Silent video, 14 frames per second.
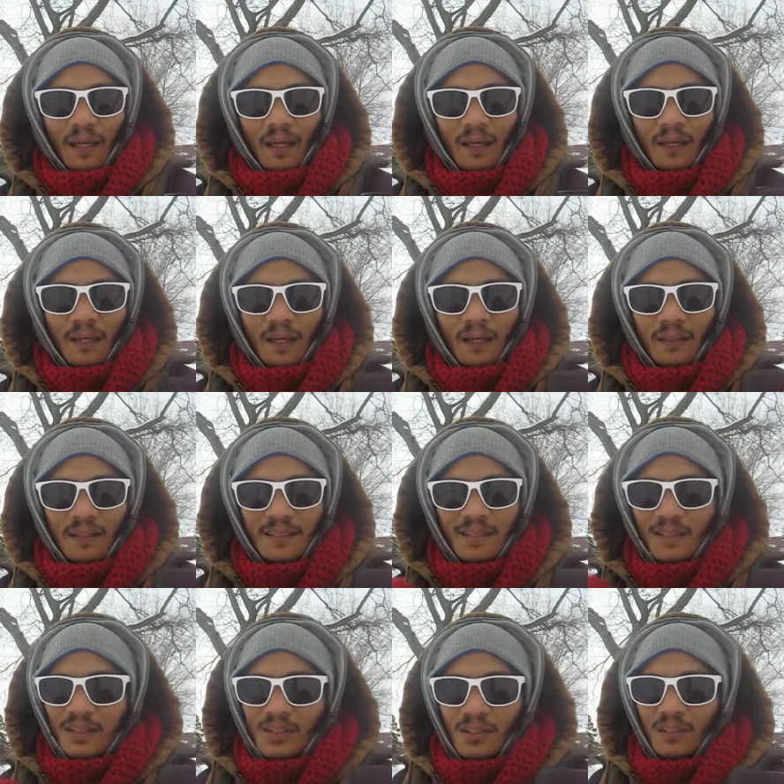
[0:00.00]
and
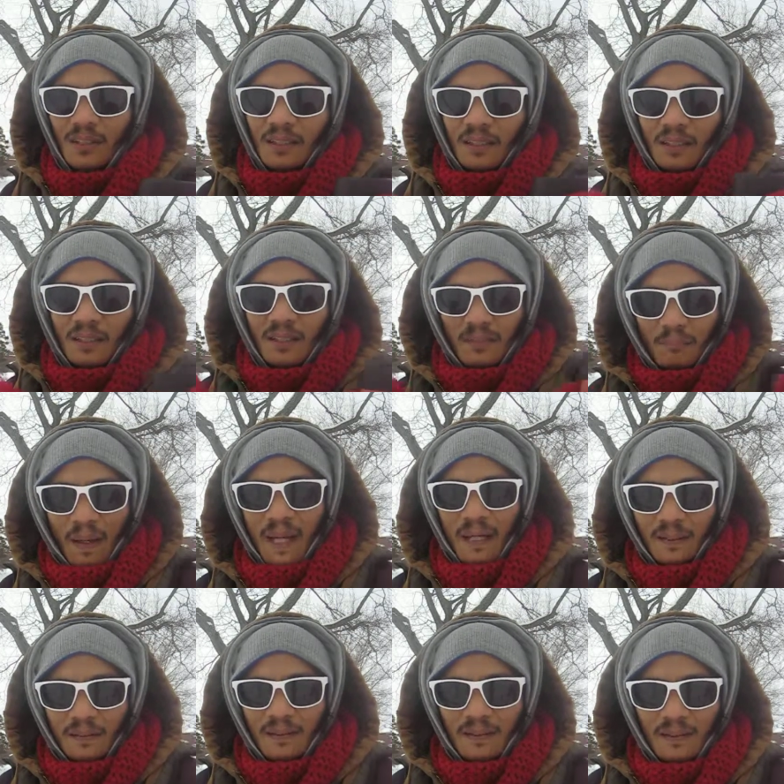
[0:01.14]
essentially
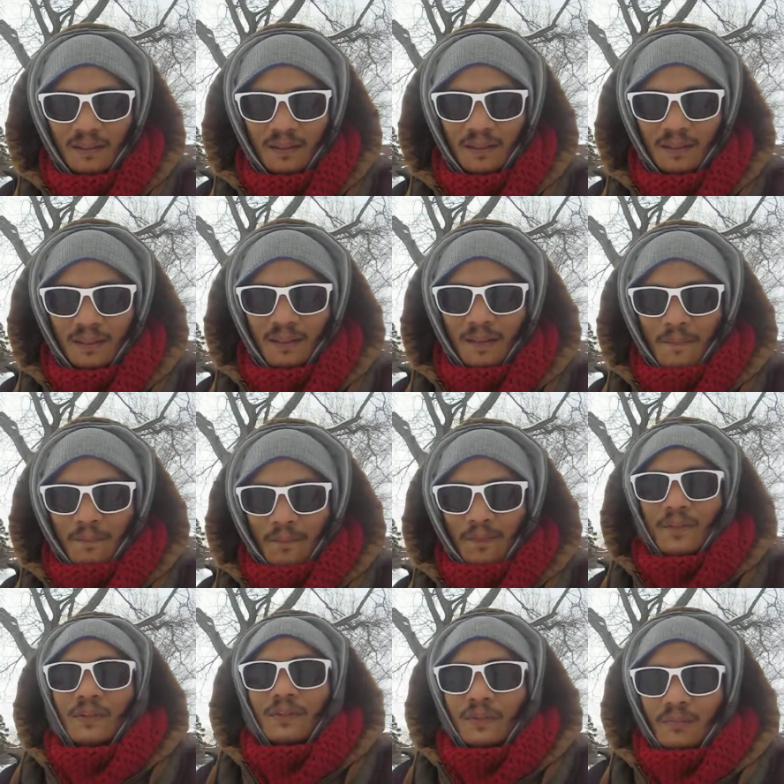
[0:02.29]
expand
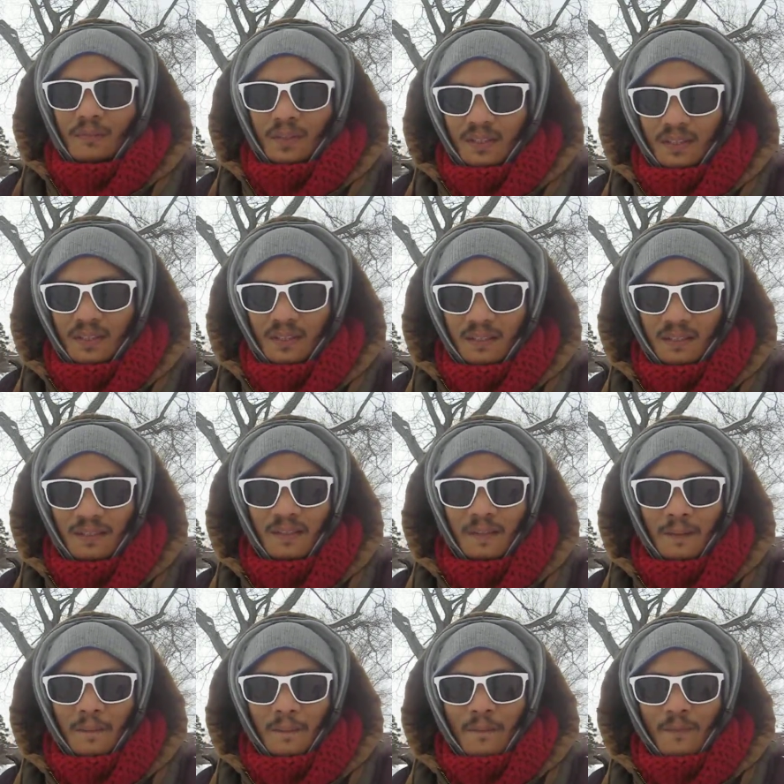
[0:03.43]
the universe.
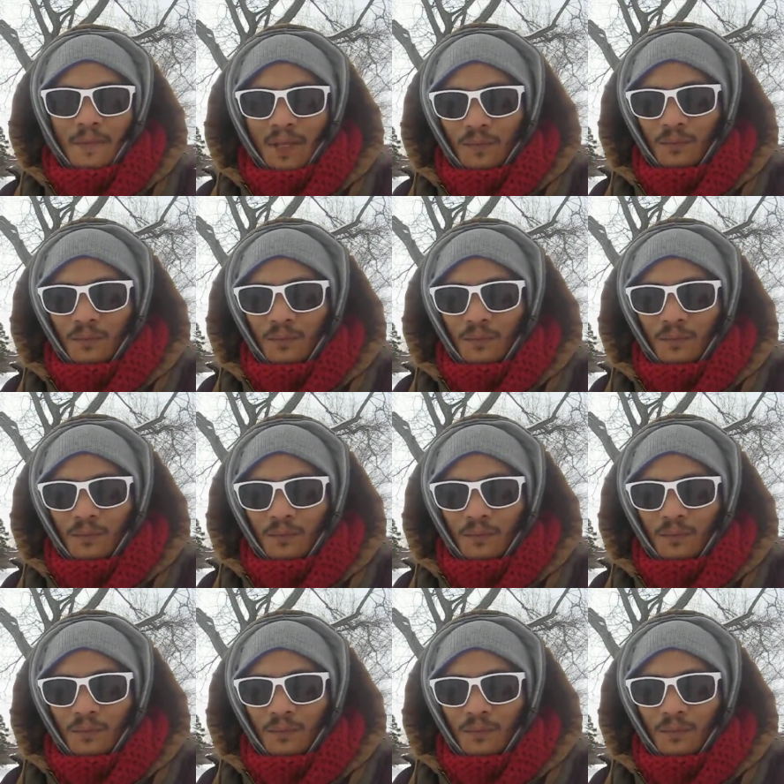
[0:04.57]
And